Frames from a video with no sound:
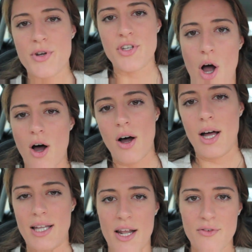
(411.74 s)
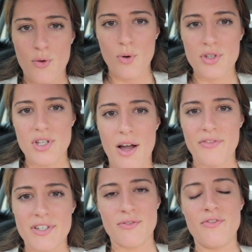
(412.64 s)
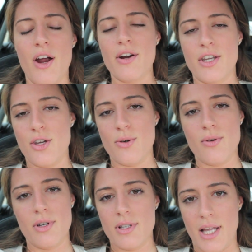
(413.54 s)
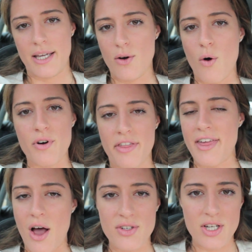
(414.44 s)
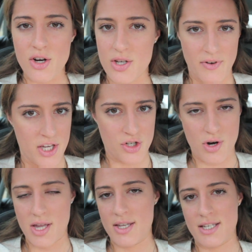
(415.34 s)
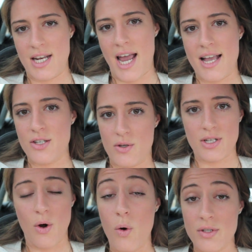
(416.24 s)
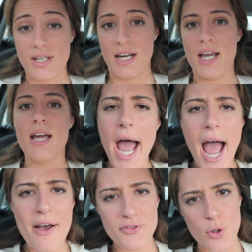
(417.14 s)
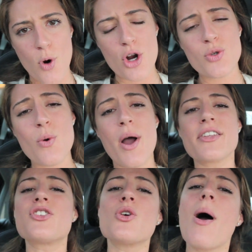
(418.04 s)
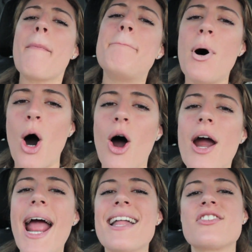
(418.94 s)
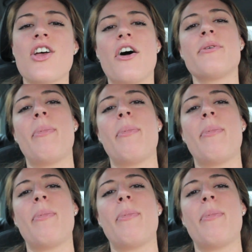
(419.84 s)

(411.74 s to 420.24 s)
We saw a lot of cool stuff. It's very cute. Like over 1,000 years of history the city has, so it's an old city. Afterwards, we went to a bar and saw the